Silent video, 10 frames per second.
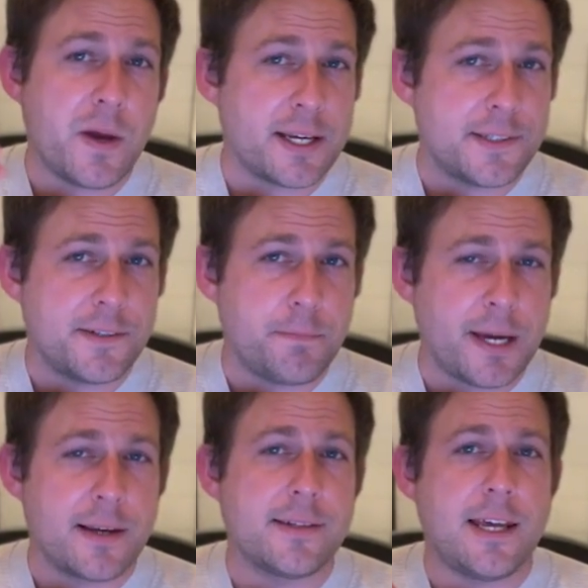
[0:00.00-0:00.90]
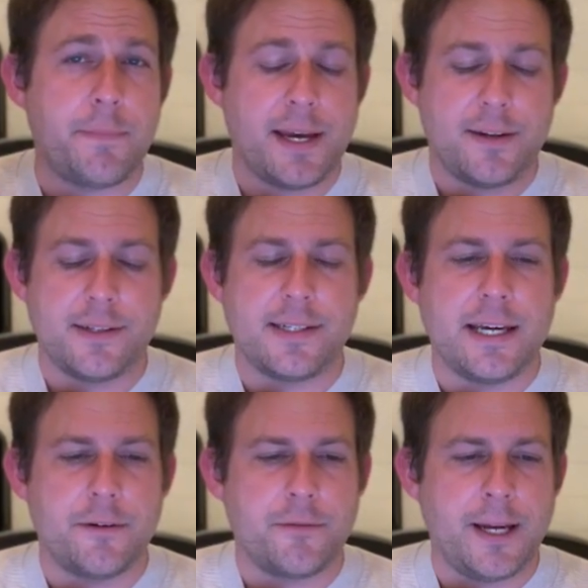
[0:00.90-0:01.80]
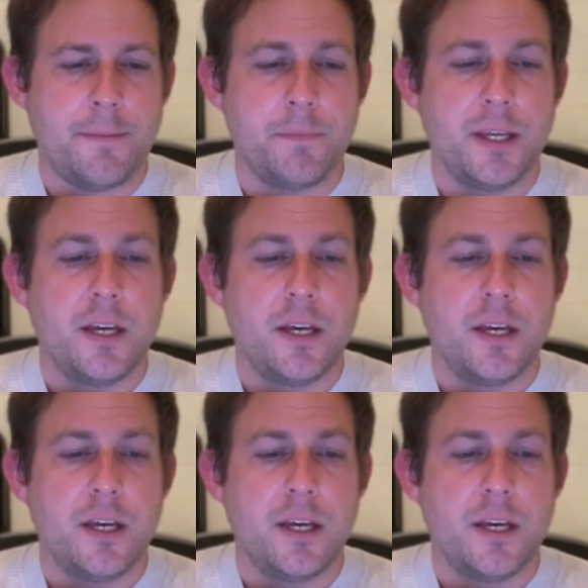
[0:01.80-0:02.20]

expects a pandas data frame.